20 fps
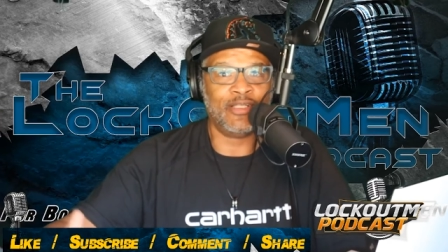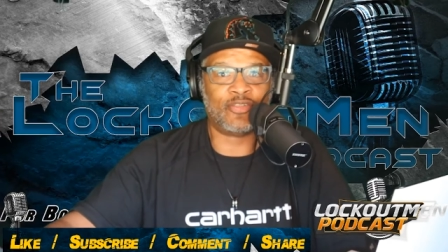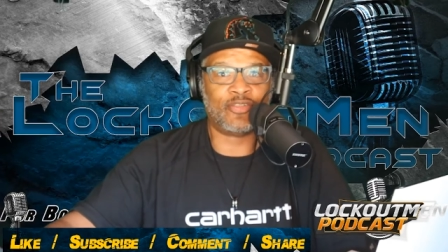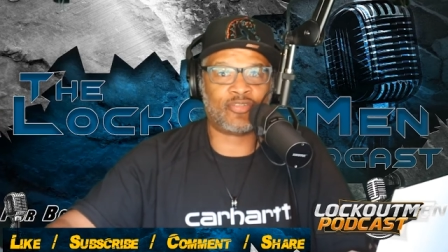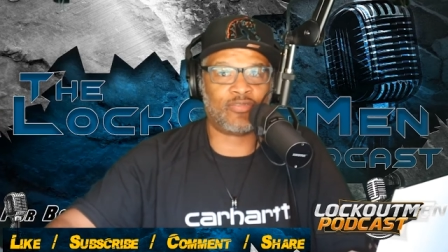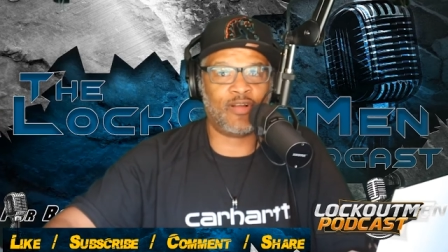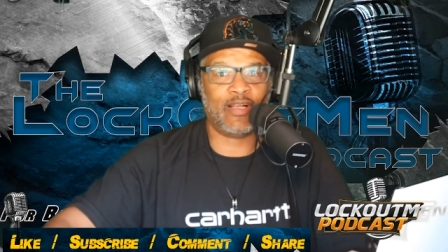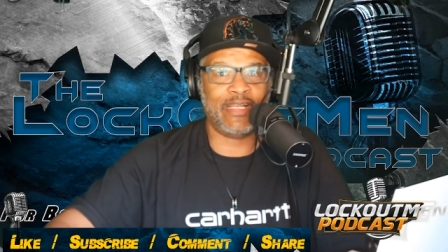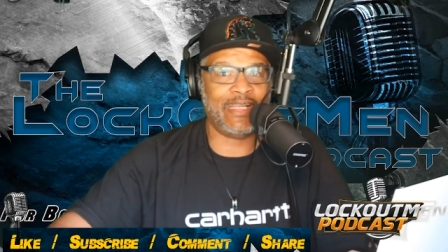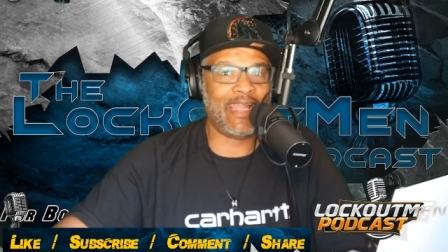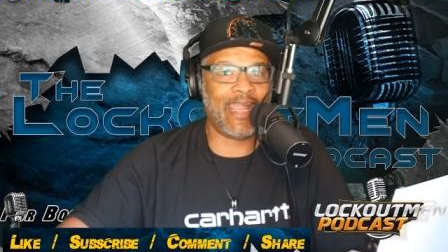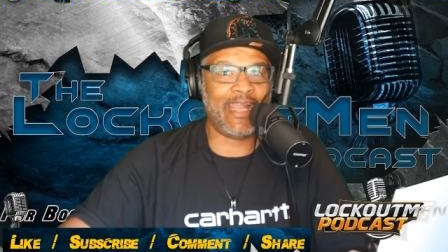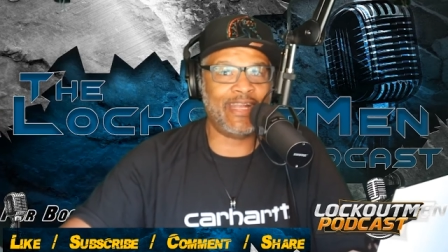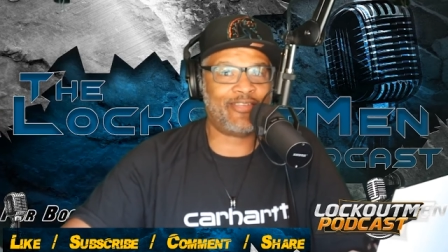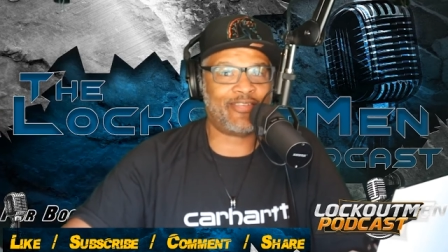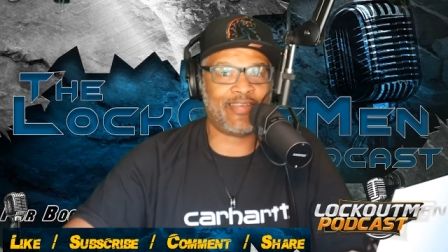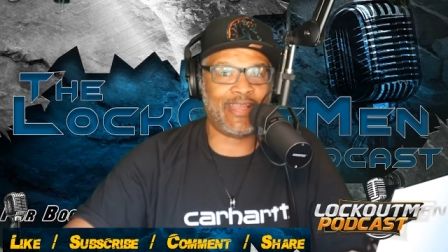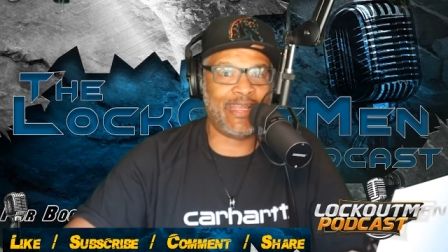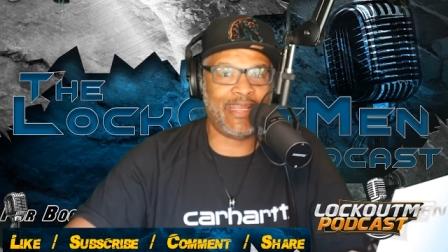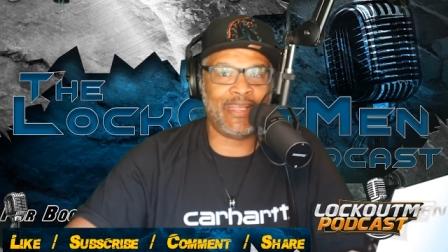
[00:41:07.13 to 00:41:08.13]

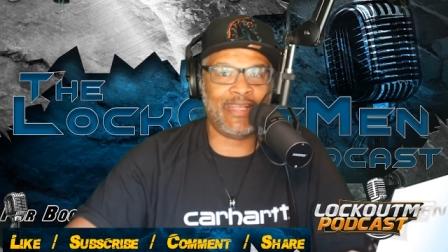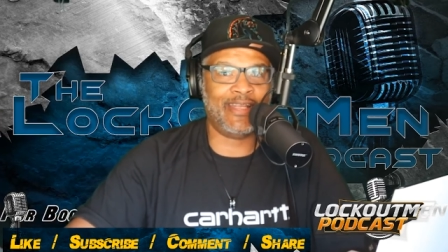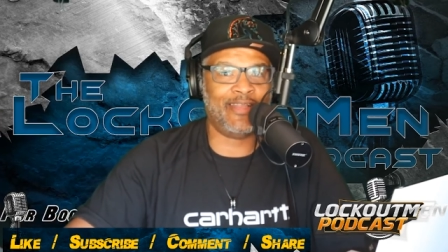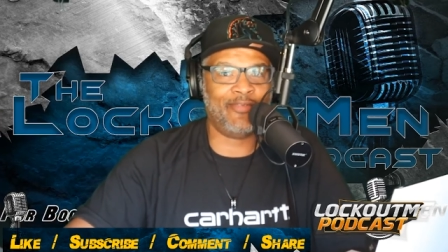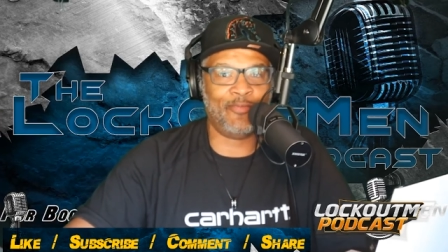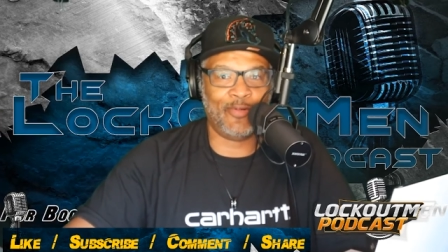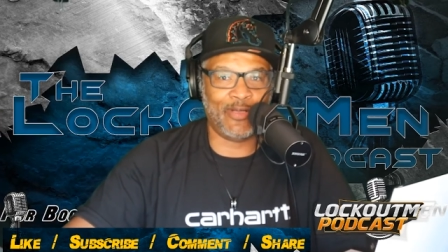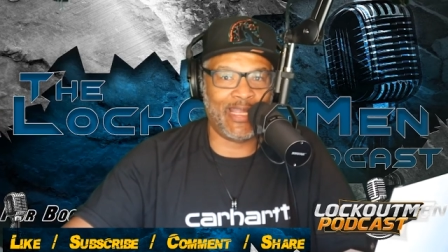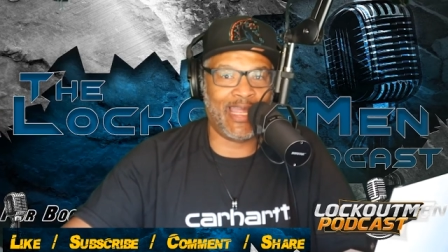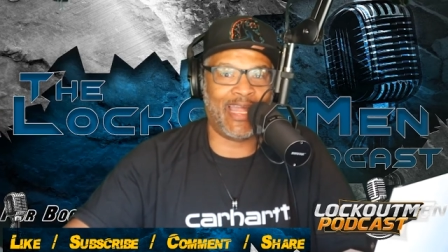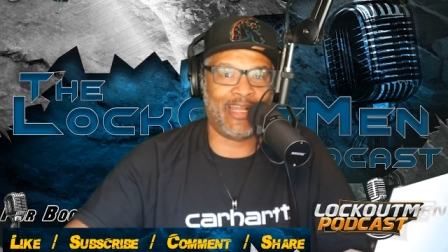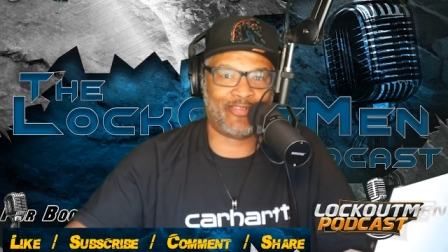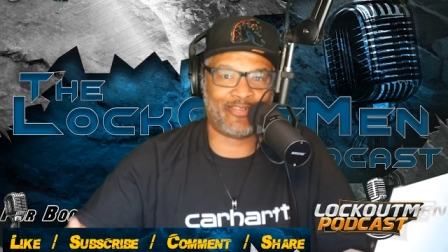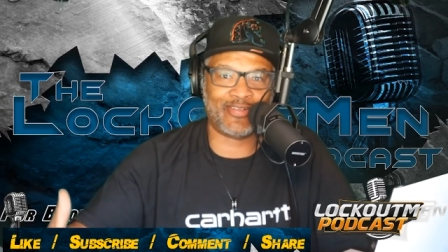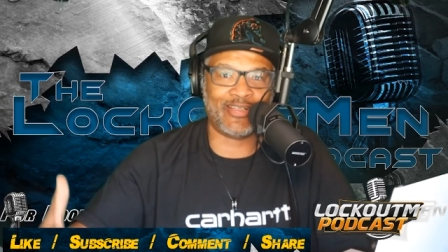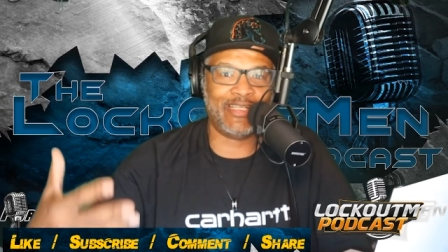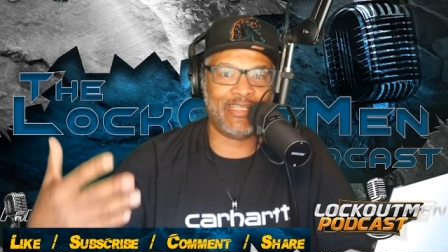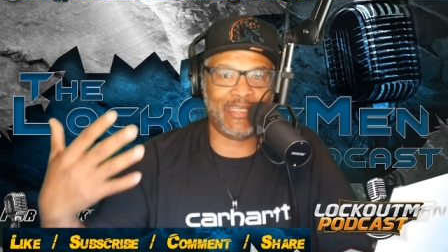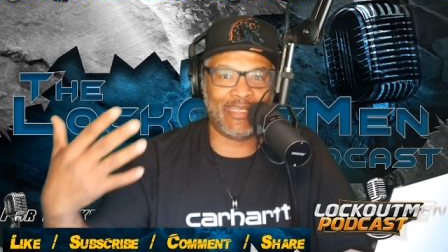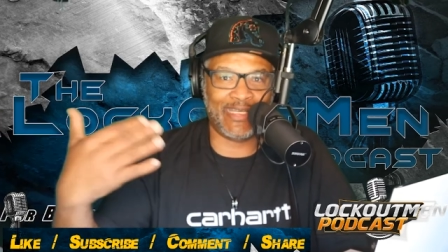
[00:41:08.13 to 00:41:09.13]
2018 and we
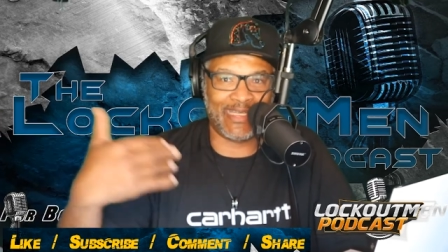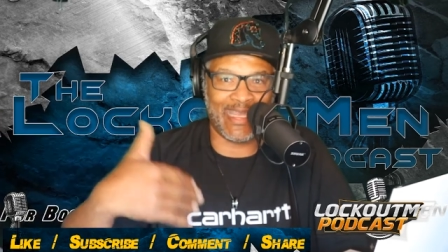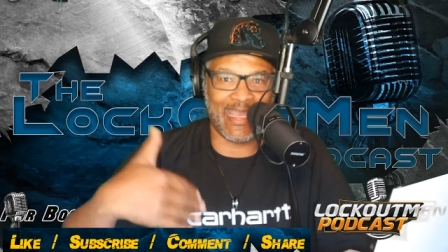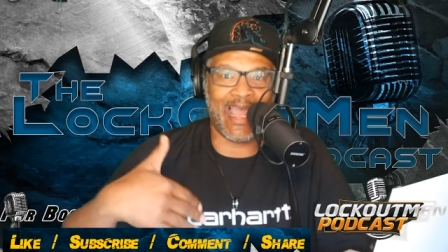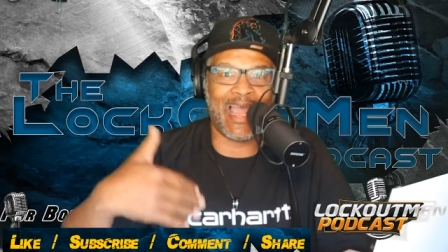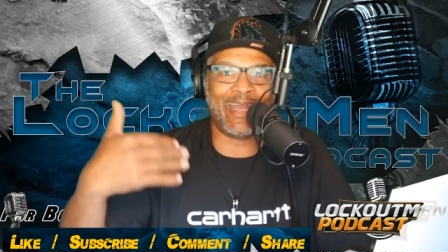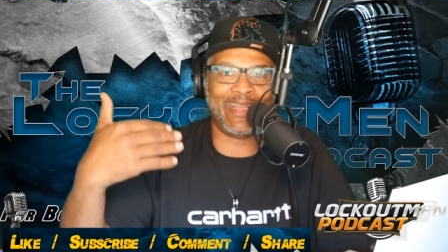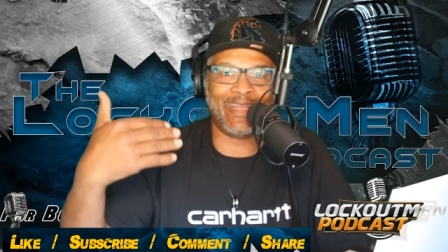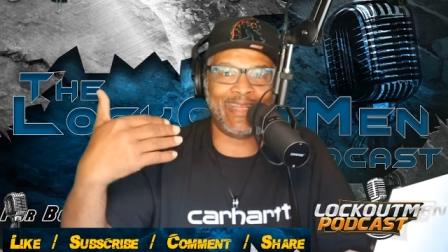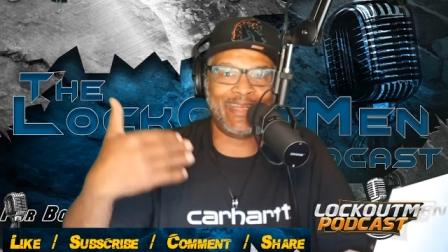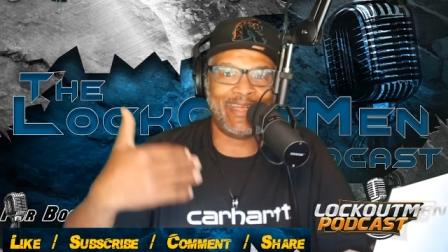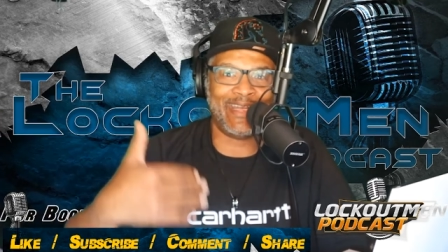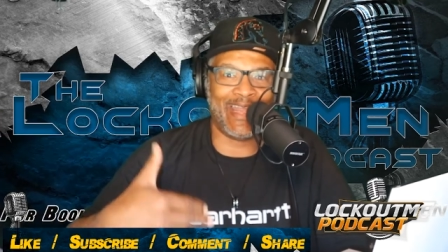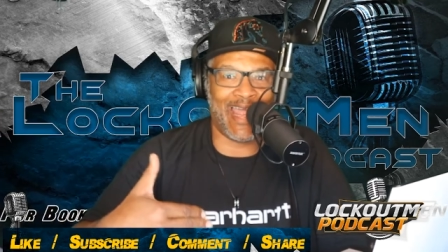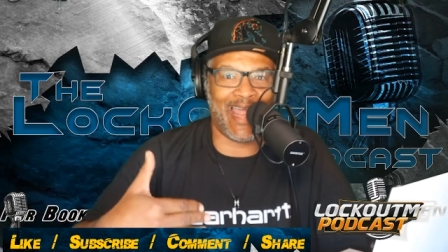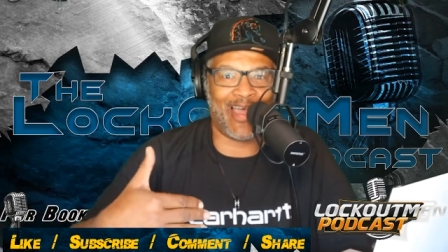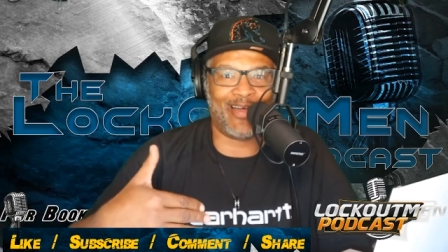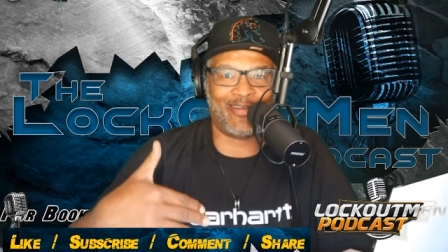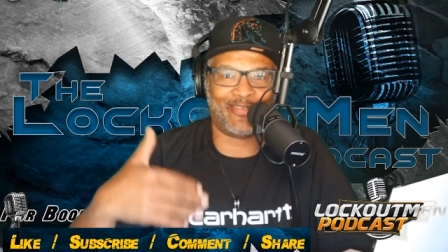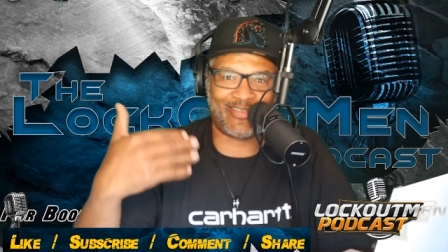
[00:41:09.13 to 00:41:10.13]
actually got it
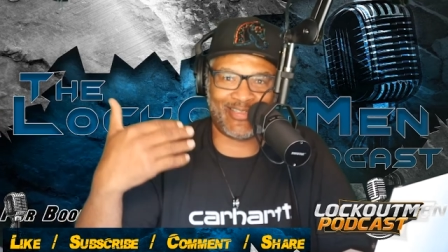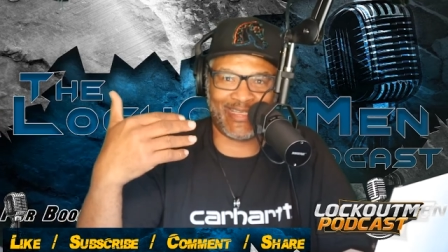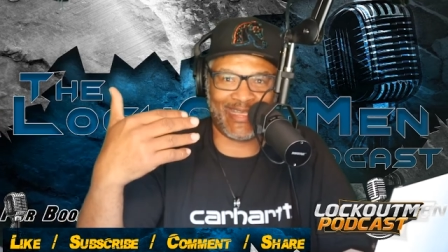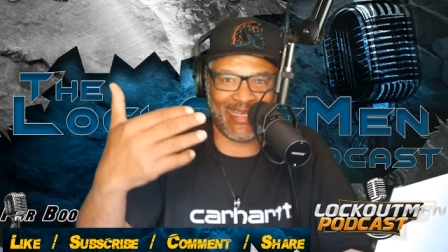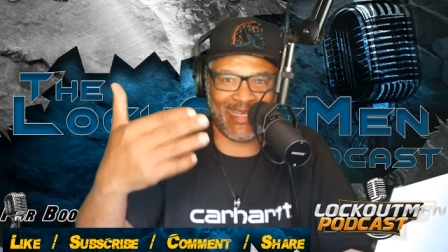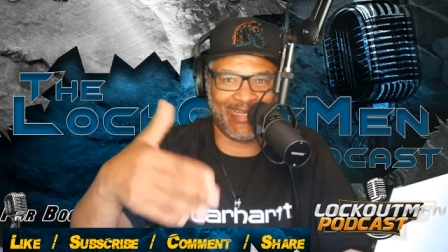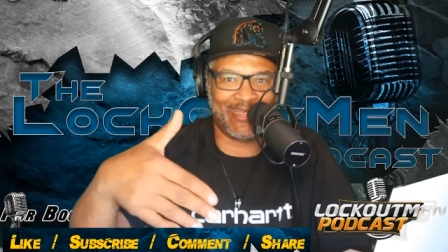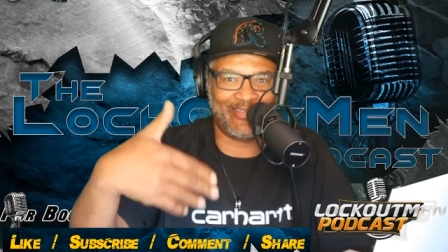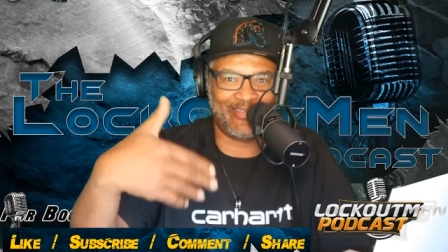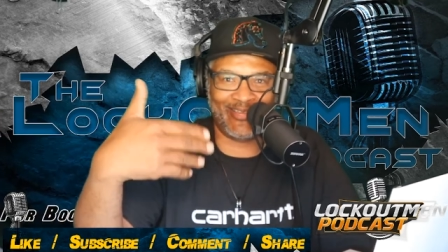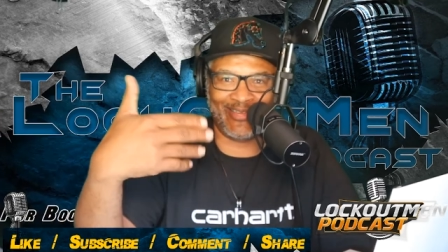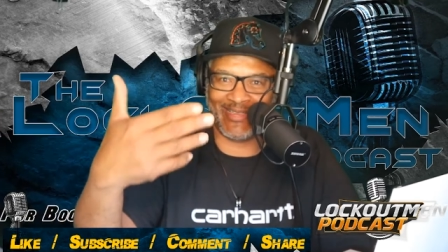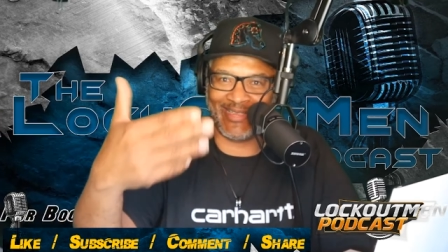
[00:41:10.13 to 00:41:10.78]
now to get